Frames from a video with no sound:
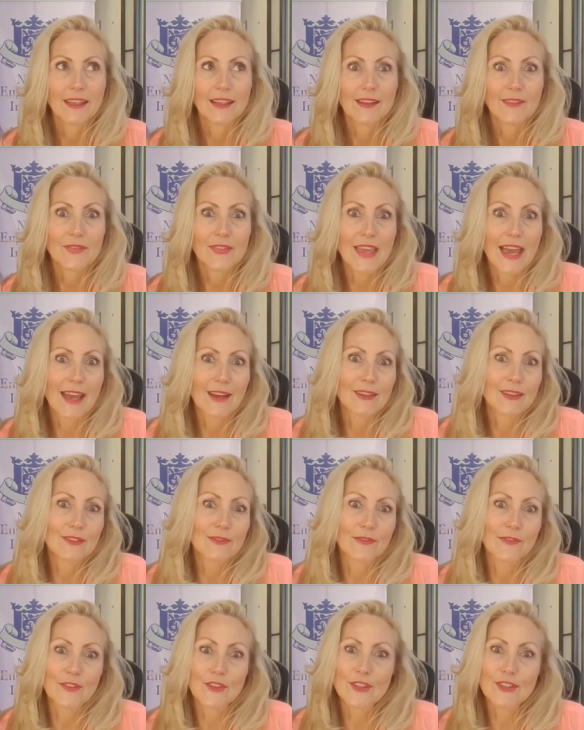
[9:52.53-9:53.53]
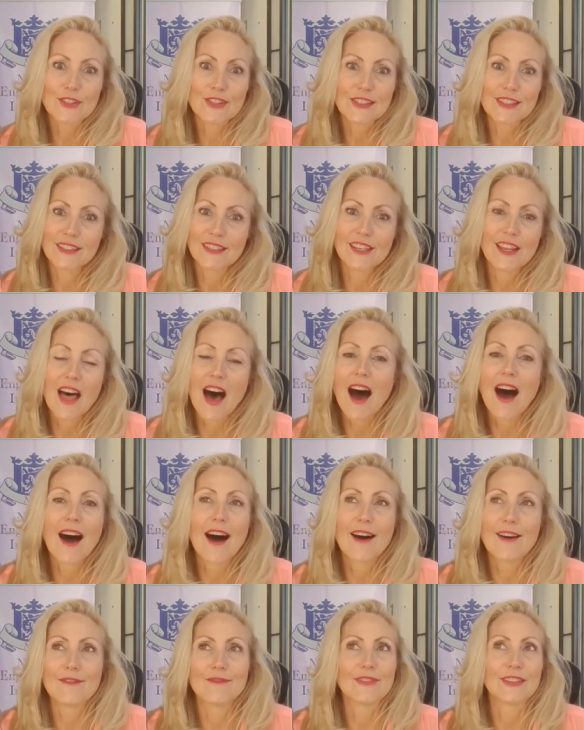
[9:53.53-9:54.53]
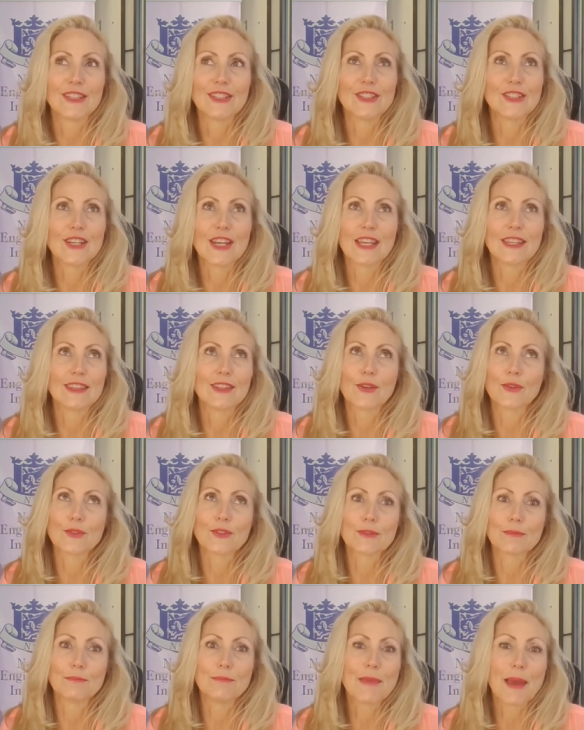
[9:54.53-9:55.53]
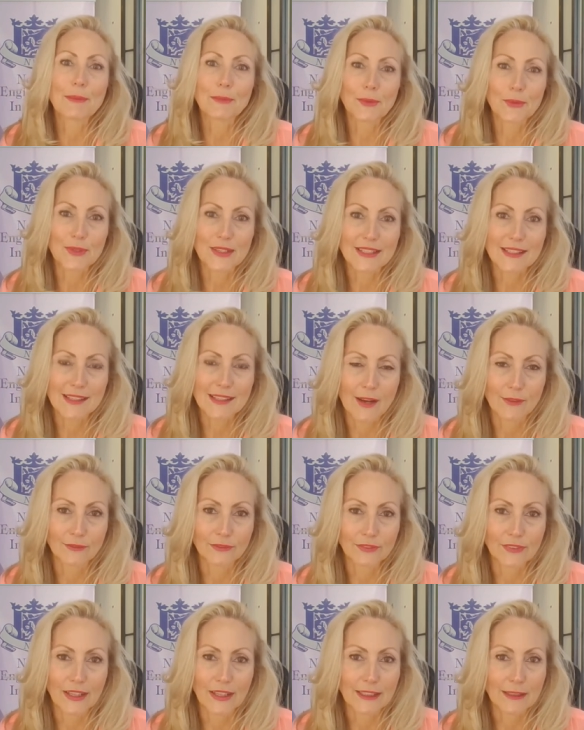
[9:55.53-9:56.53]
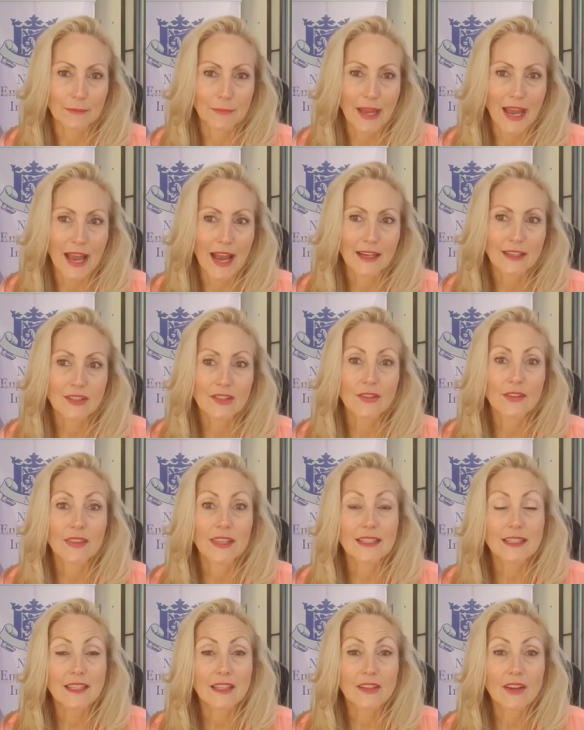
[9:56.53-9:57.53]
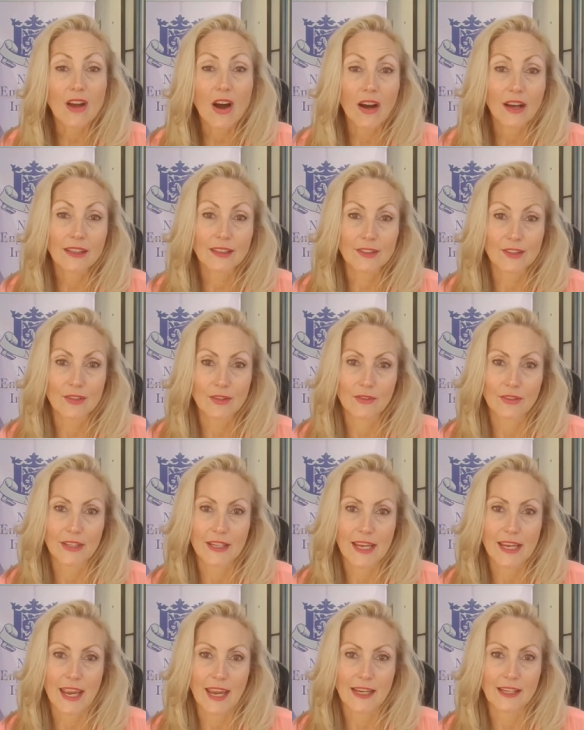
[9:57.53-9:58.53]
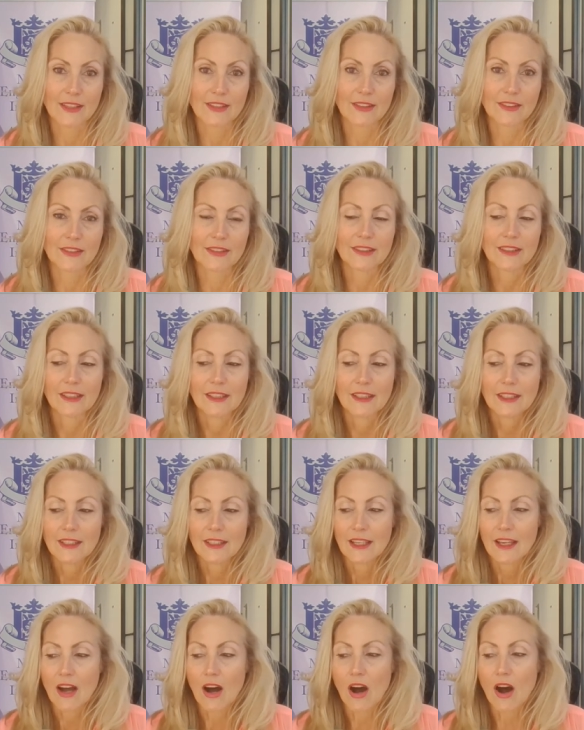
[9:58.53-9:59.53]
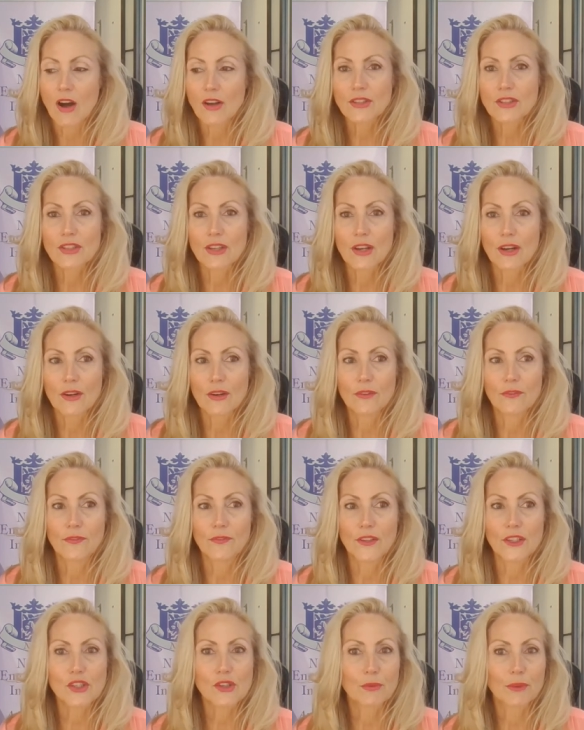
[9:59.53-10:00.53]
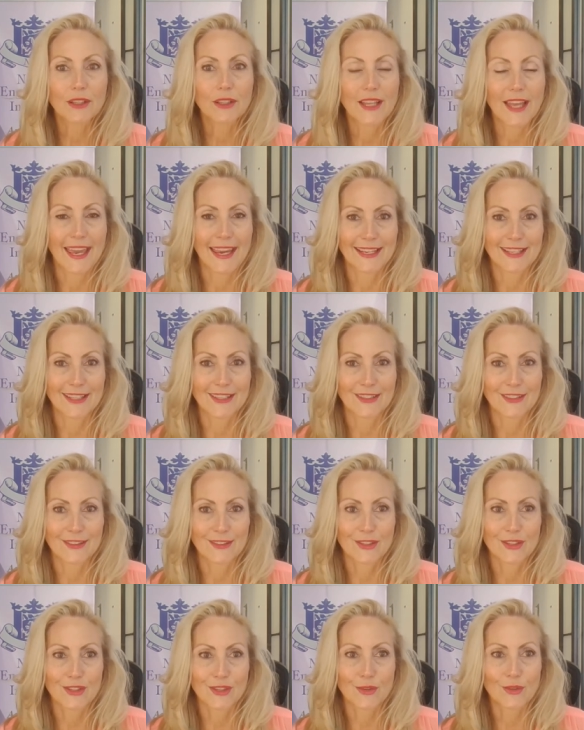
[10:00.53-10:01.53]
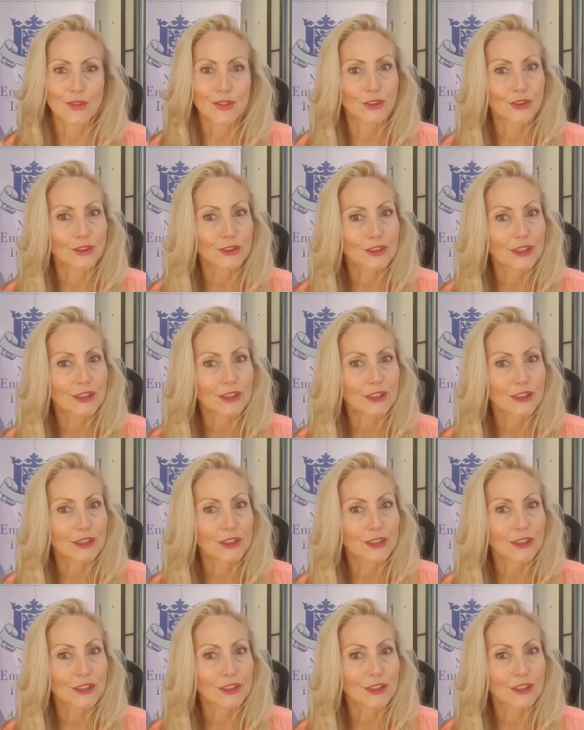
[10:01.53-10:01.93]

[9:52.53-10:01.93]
that first love and those memories come flooding back. So that's an auditory anchor. Also visual anchors, so certain